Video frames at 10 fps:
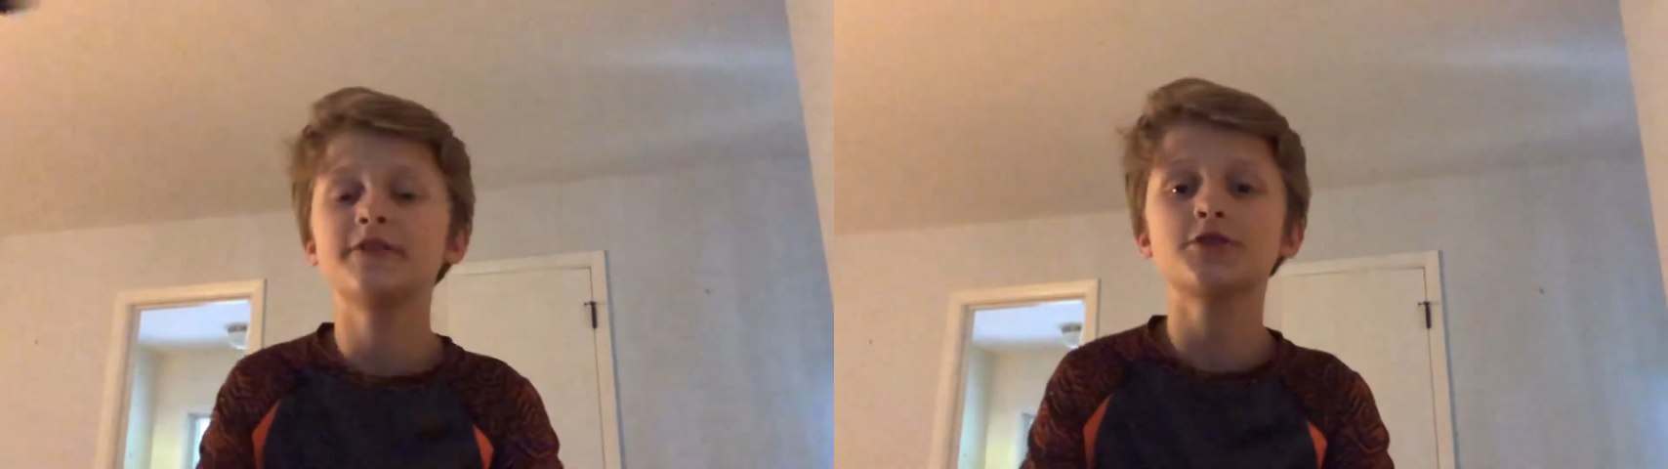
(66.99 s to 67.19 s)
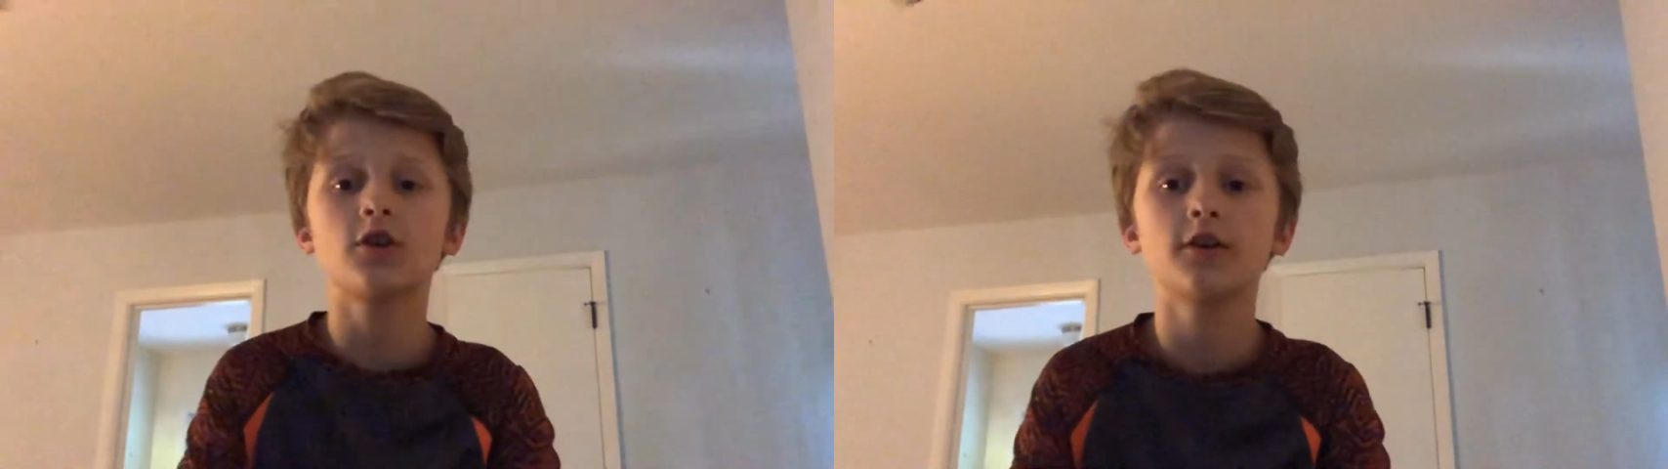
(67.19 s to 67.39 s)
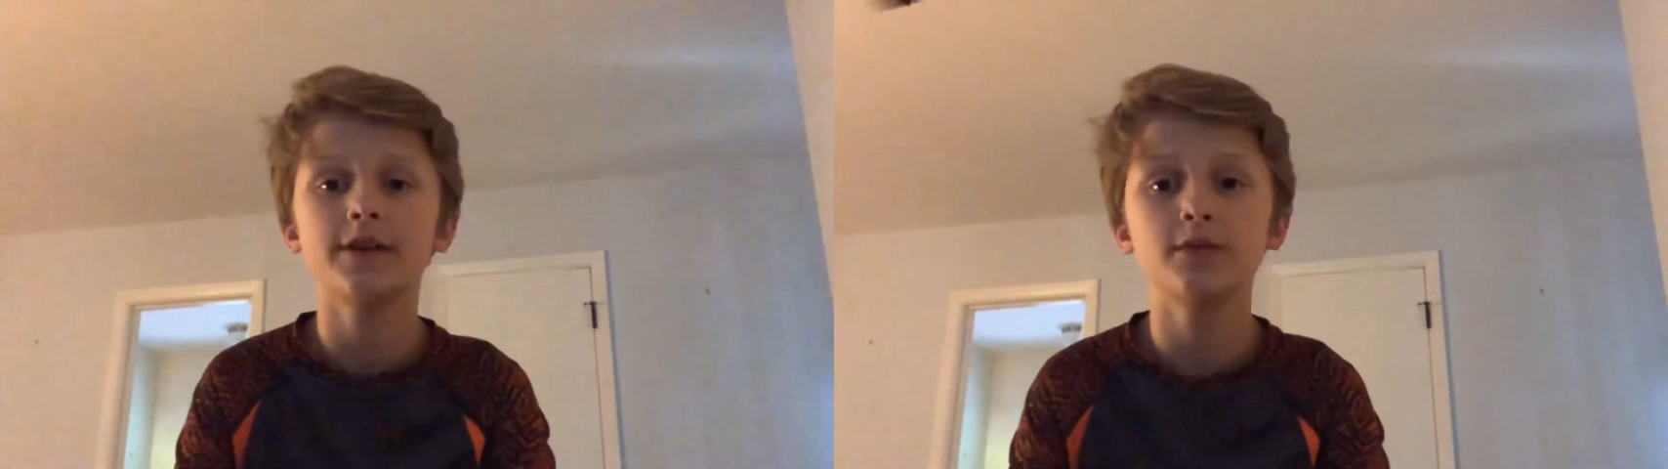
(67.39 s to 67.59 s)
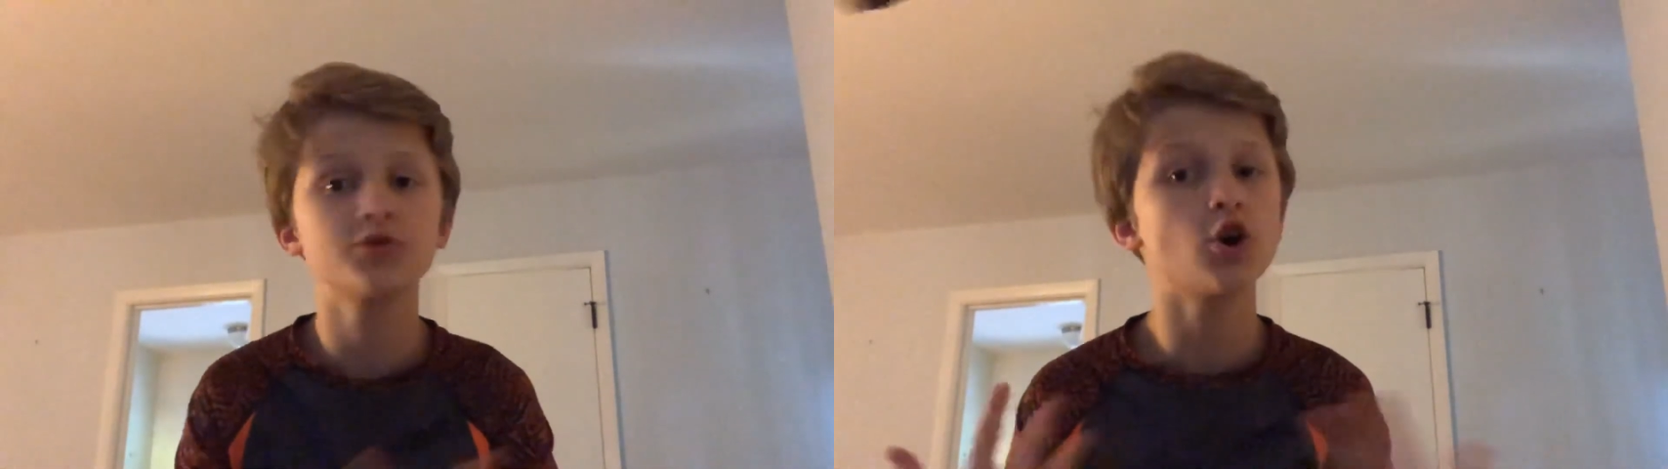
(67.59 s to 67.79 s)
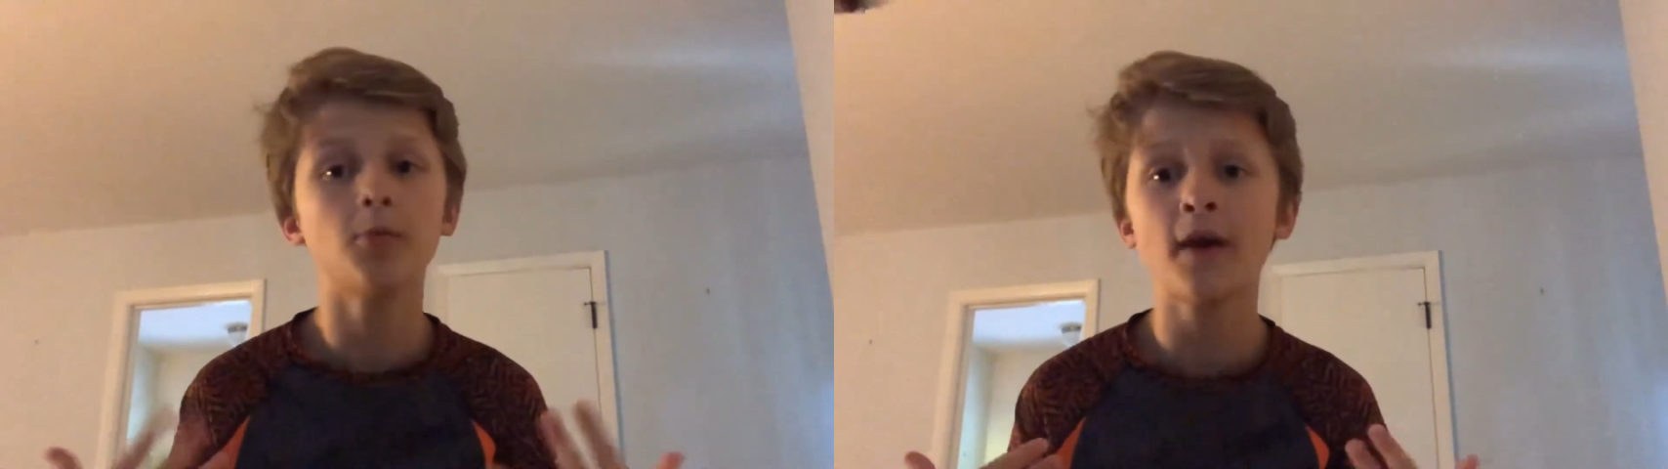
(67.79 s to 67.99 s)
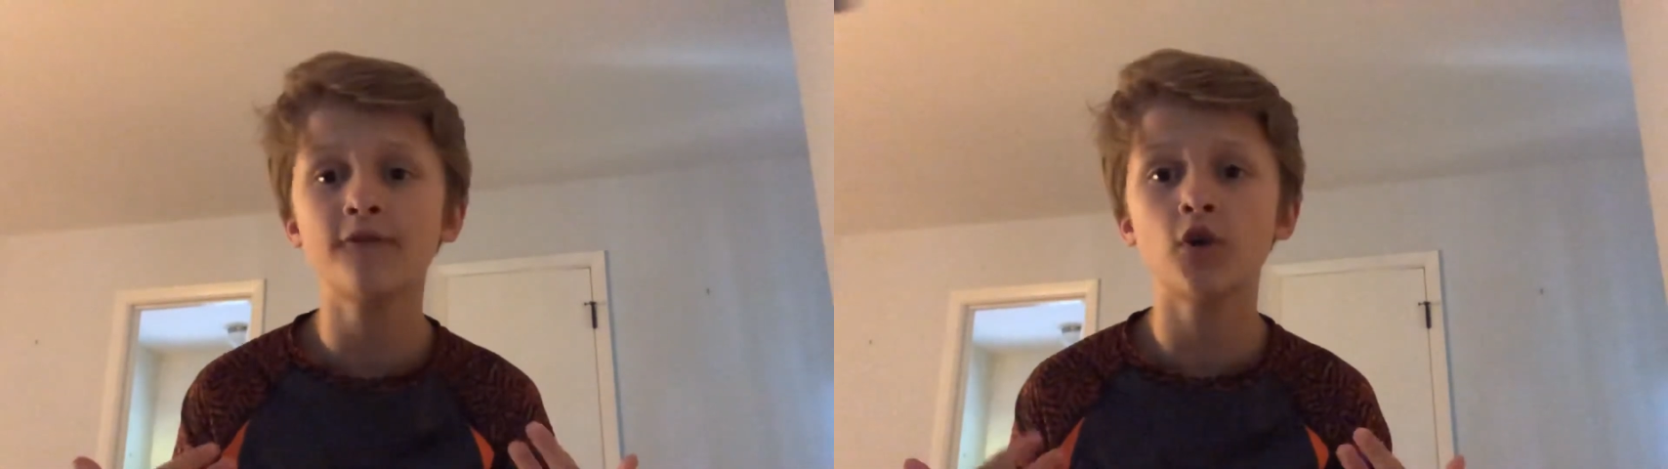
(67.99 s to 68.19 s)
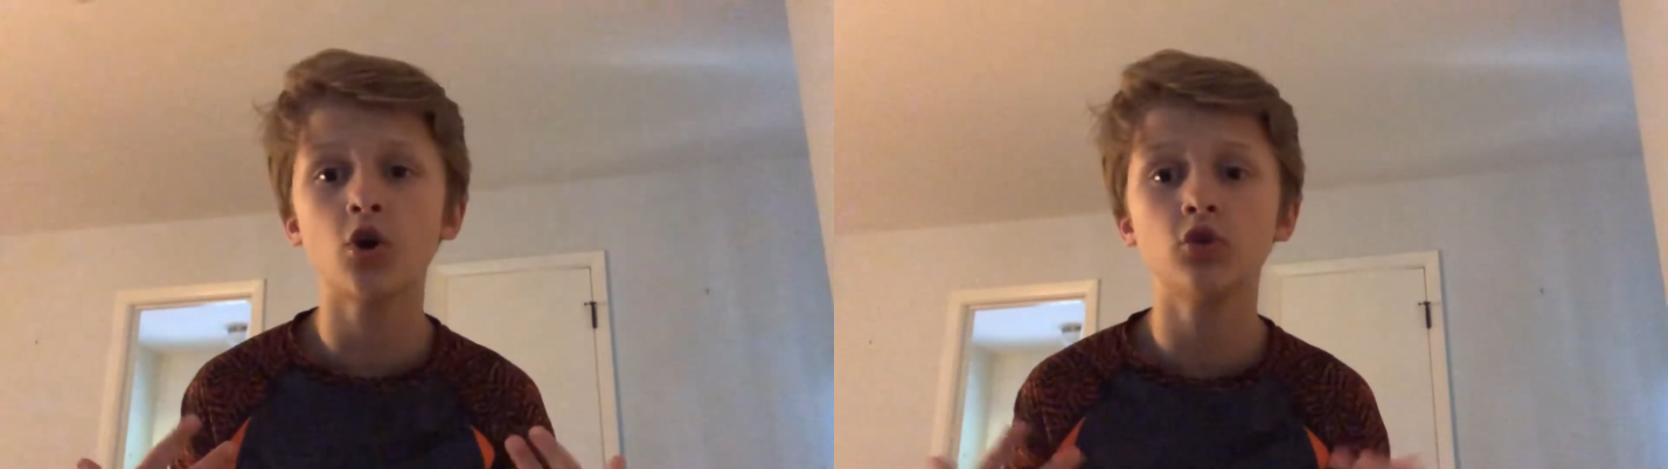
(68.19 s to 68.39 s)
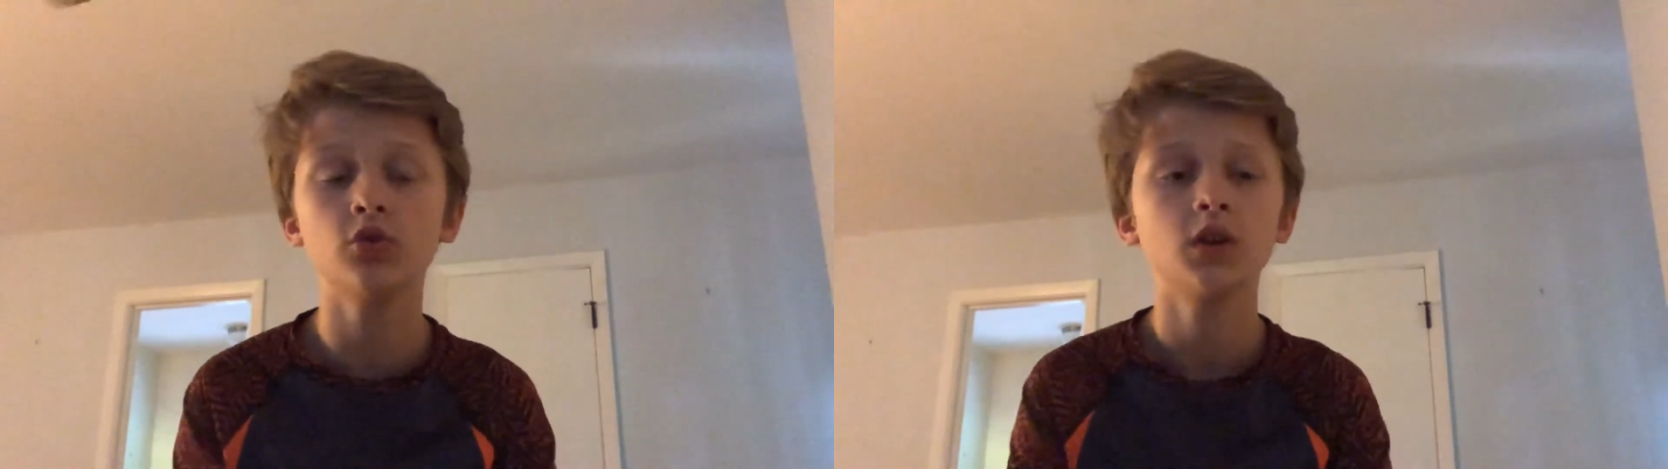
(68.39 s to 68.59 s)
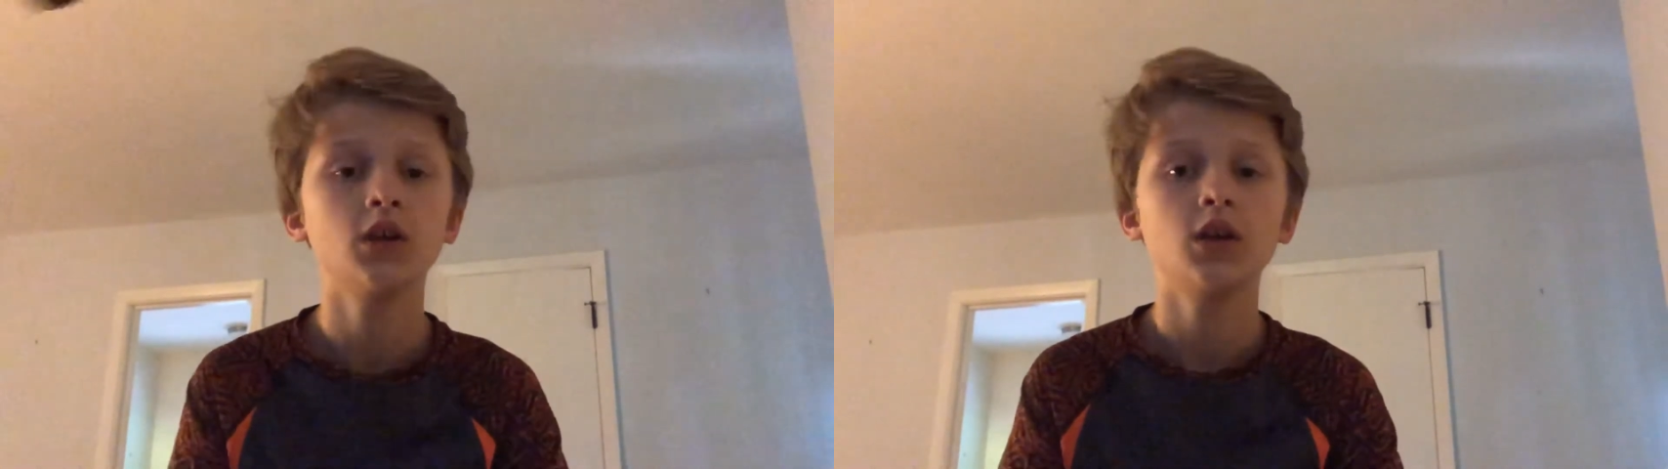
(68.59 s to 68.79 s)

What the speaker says: sorry. It was all my fault.